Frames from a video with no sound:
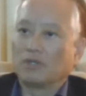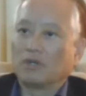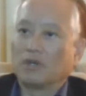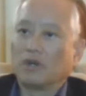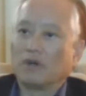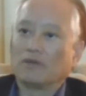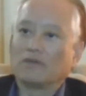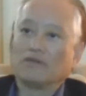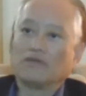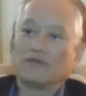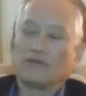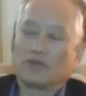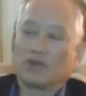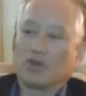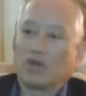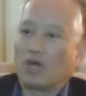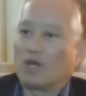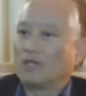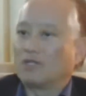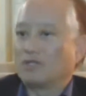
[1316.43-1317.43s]
of
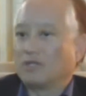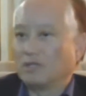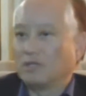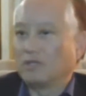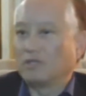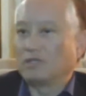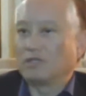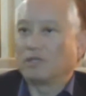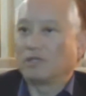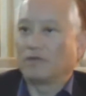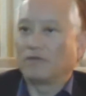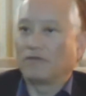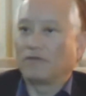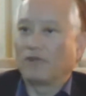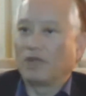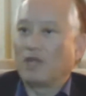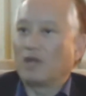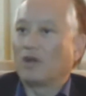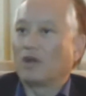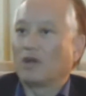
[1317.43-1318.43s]
crises and
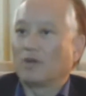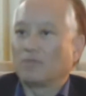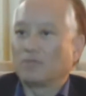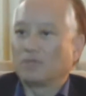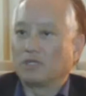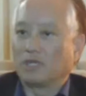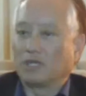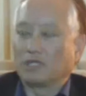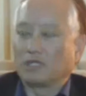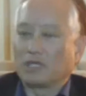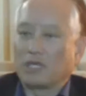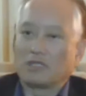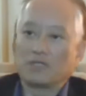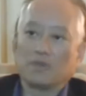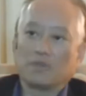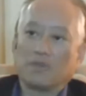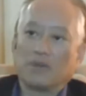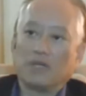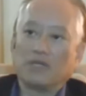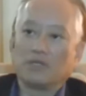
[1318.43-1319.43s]
flare-ups and
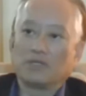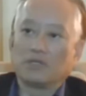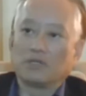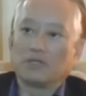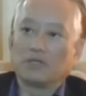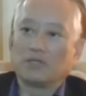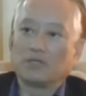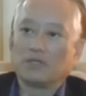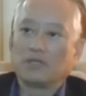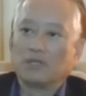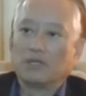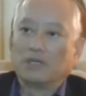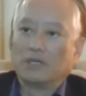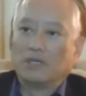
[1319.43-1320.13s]
exacerbations.